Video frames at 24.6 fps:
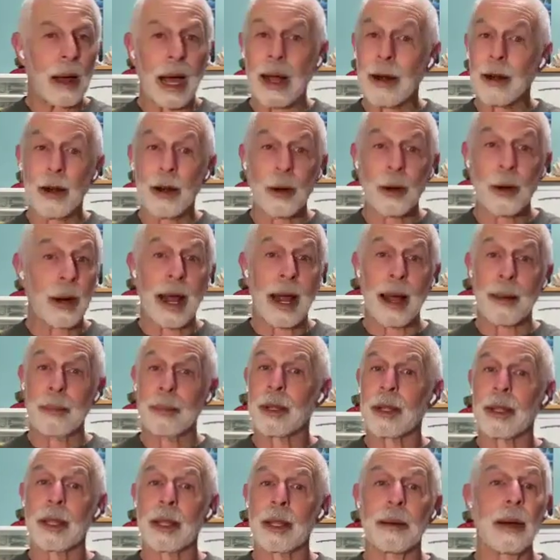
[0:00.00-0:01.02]
I don't know what
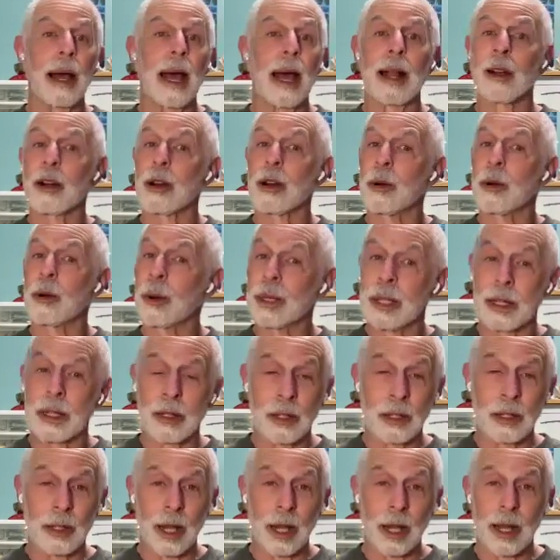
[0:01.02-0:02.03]
happened to them. I don't know what they
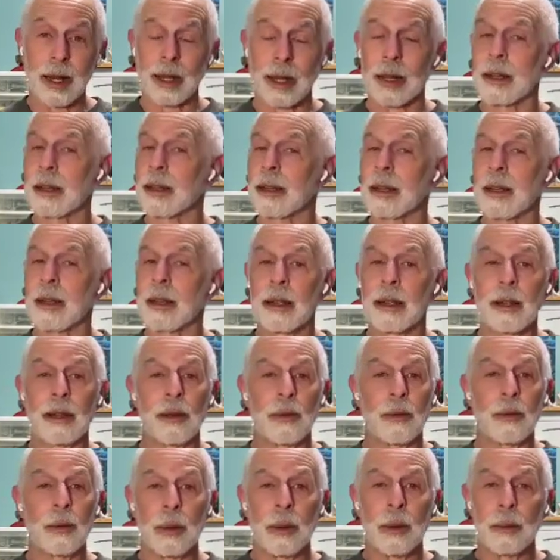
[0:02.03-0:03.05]
decided.
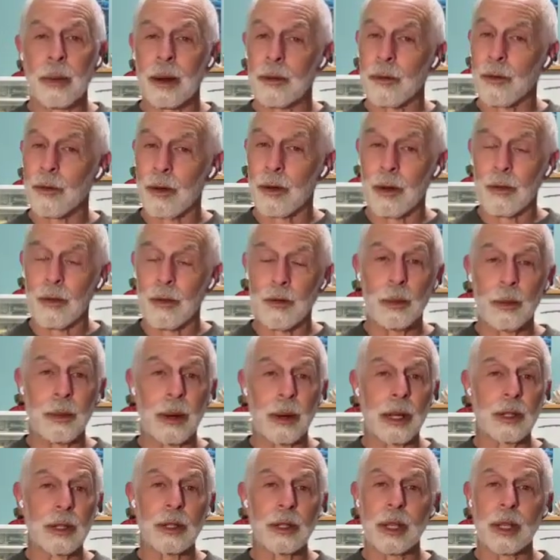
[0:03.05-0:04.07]
We met for a few
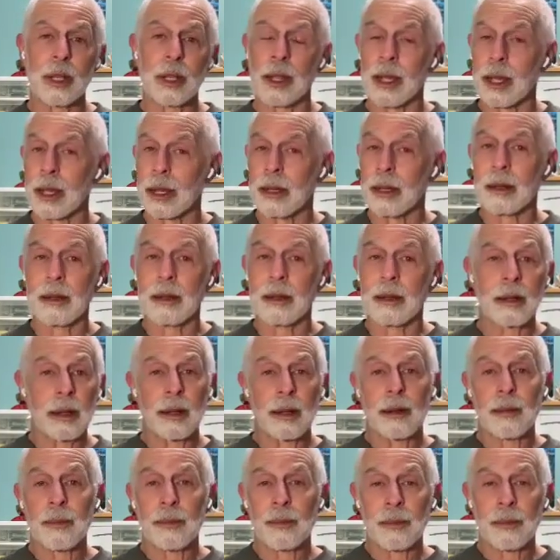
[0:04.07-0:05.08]
months, and then
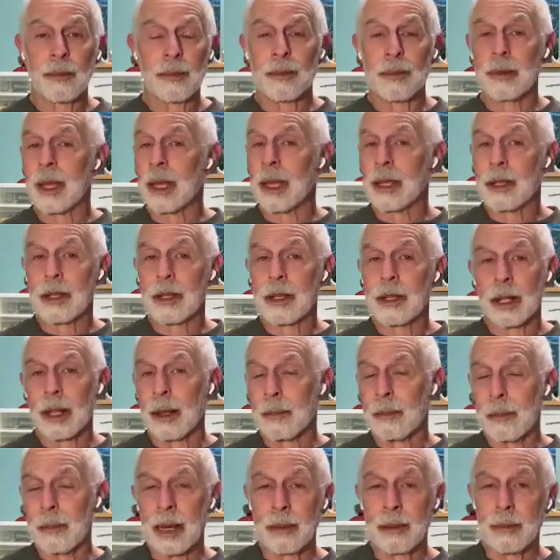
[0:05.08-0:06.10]
they still
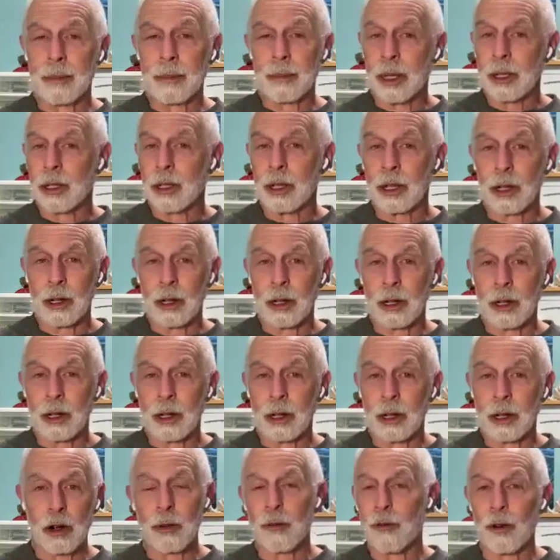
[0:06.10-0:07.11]
had many months to
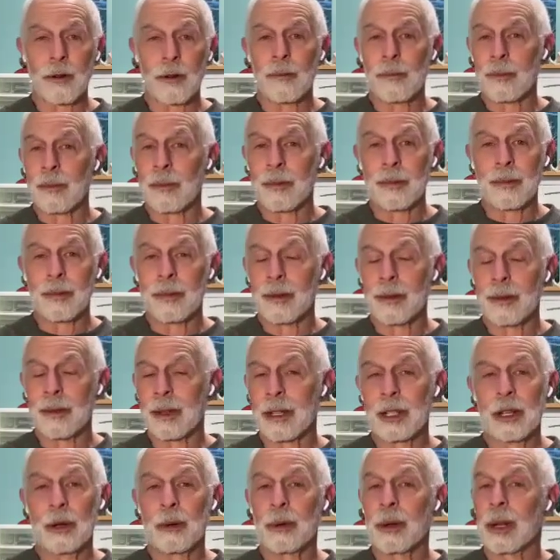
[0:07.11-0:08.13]
go before
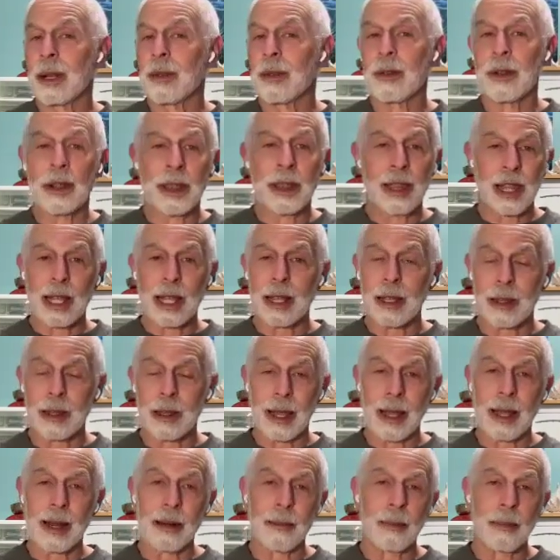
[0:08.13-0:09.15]
she would even
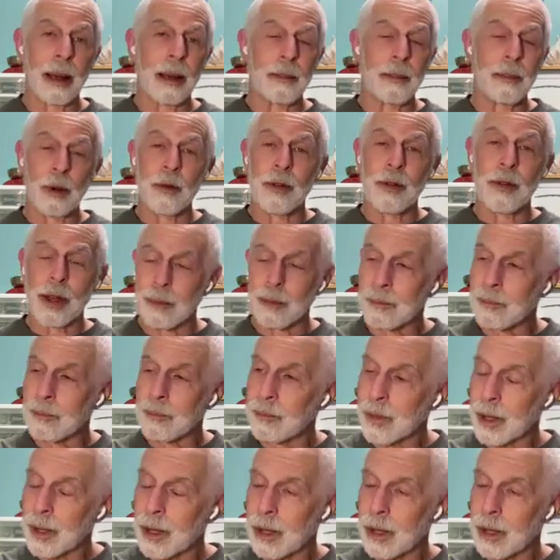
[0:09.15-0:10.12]
think again about moving.